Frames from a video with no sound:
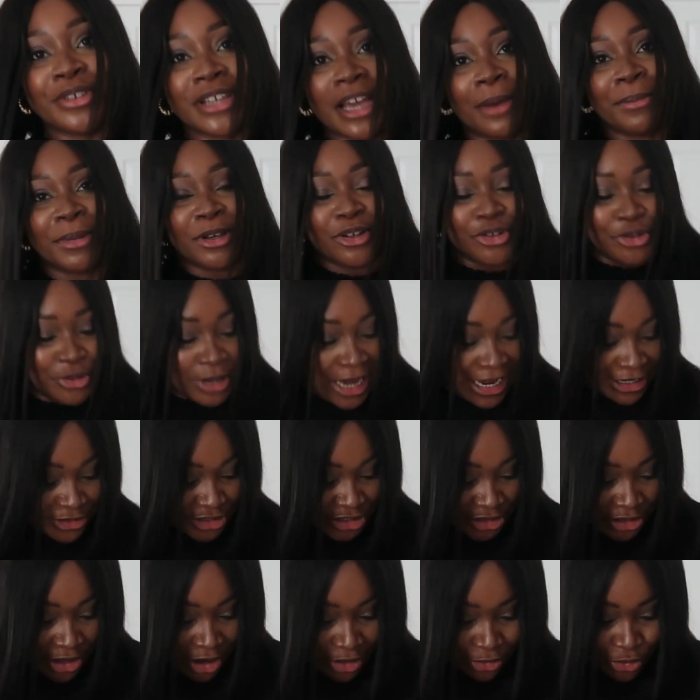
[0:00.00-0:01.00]
on yet because you
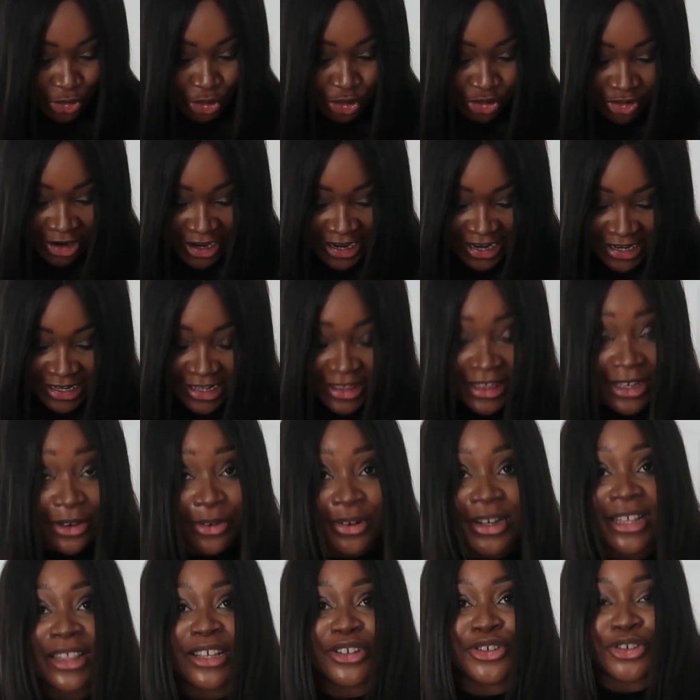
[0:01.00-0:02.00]
actually can't try
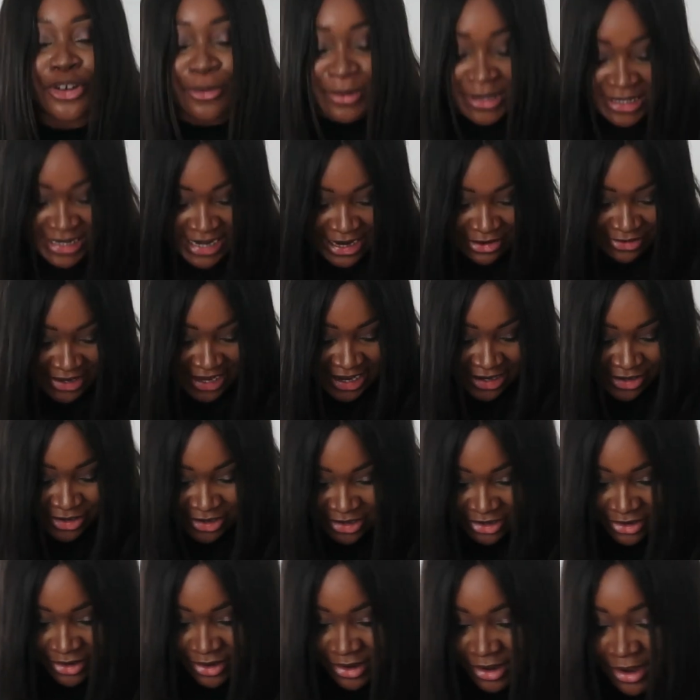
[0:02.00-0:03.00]
anything on in the shops now, can
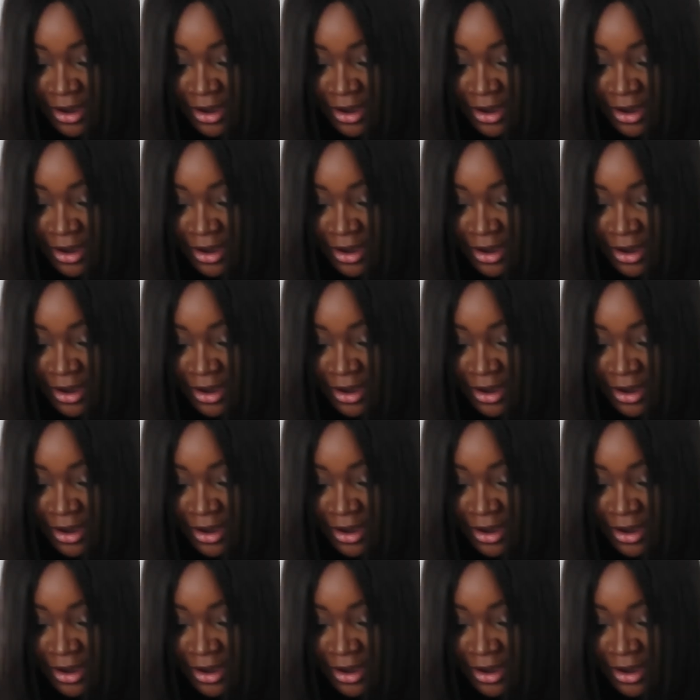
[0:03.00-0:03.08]
you?